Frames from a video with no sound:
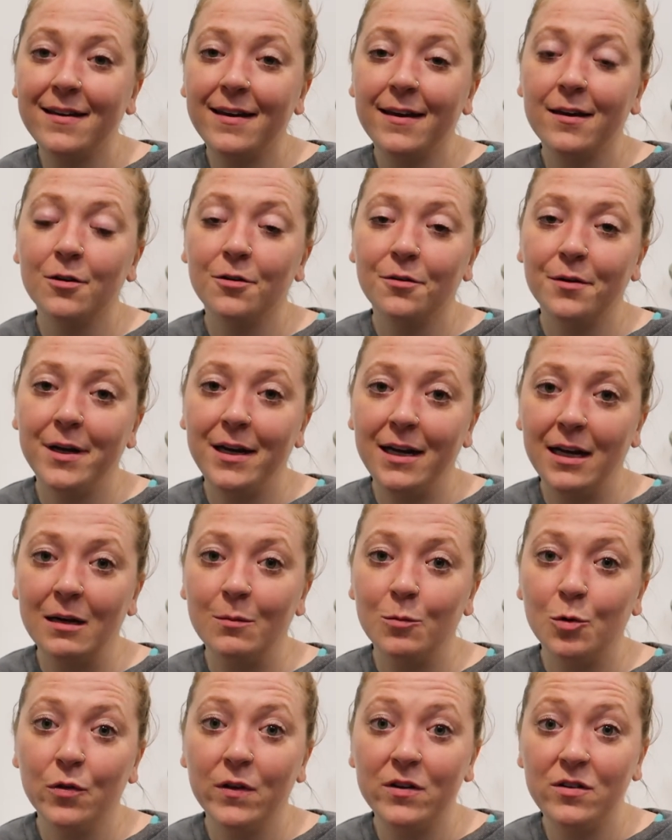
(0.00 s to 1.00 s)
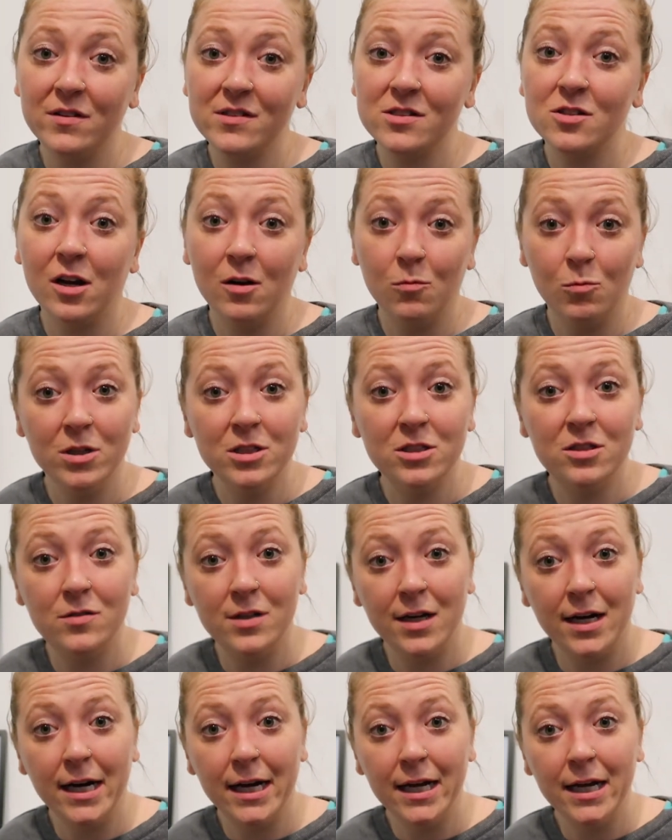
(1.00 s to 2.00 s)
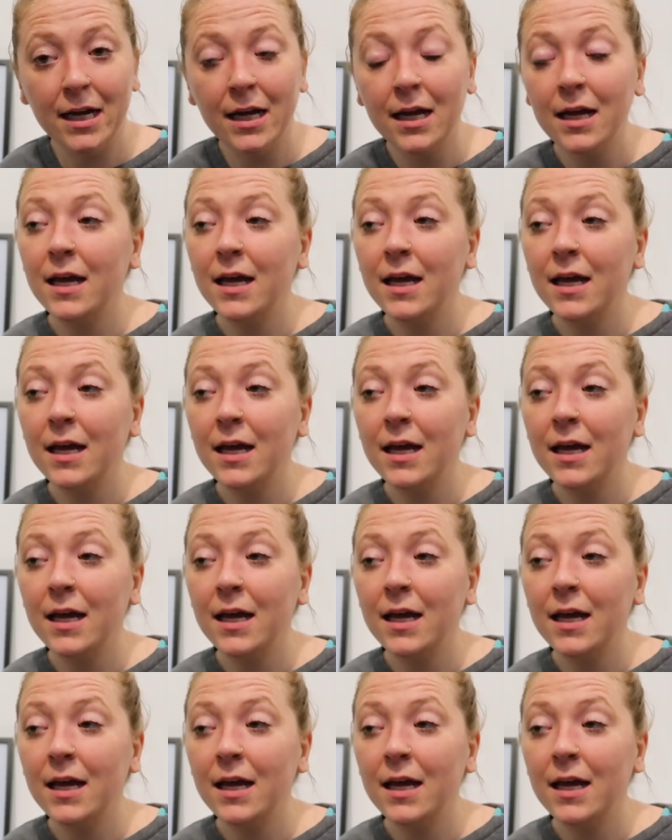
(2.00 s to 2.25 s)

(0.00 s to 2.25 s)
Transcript: kill an animal that does not want to die.